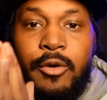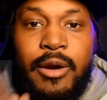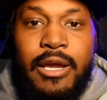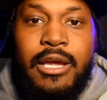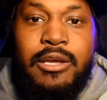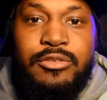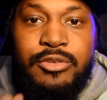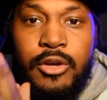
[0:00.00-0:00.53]

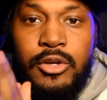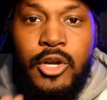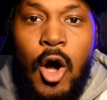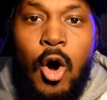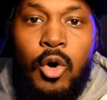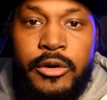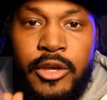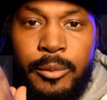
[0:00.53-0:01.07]
is
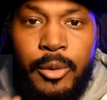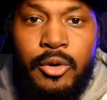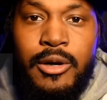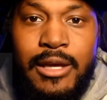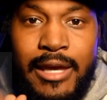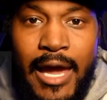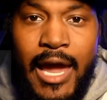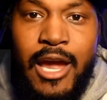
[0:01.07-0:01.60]
no
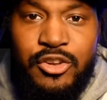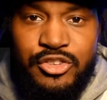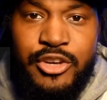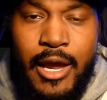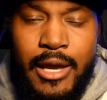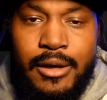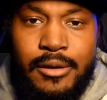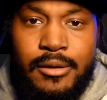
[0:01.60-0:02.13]

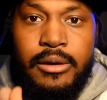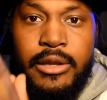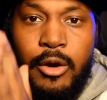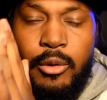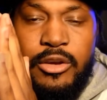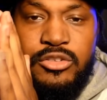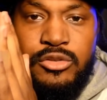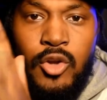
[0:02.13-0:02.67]
communication.
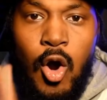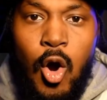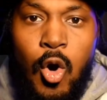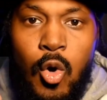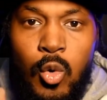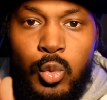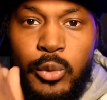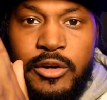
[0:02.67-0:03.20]
There is
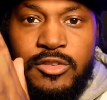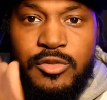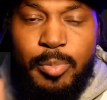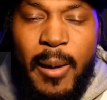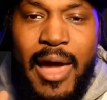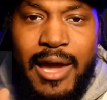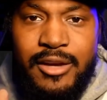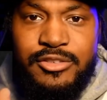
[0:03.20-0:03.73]
no
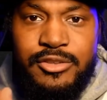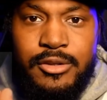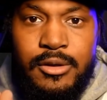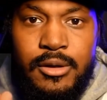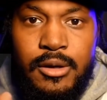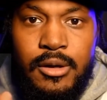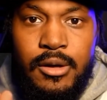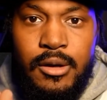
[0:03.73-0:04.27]
respect
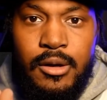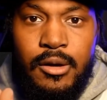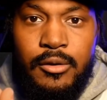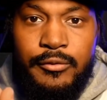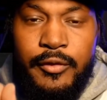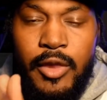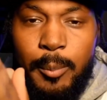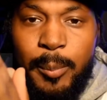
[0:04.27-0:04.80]

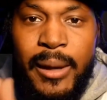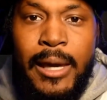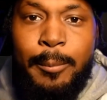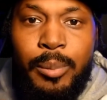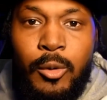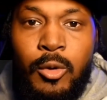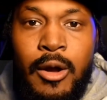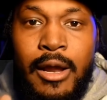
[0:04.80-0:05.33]
for the
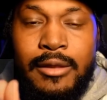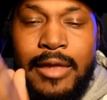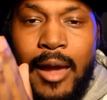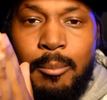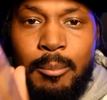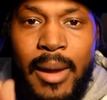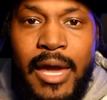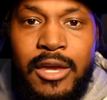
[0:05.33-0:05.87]
people
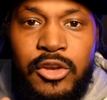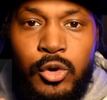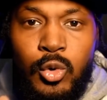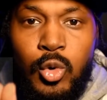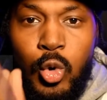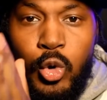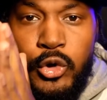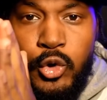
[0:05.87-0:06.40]
that make
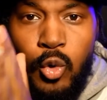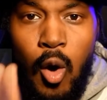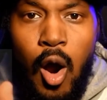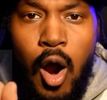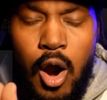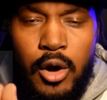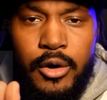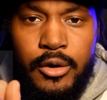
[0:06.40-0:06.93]
you who you
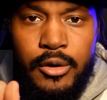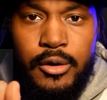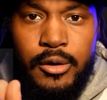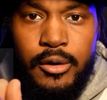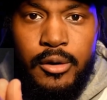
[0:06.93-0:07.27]
are.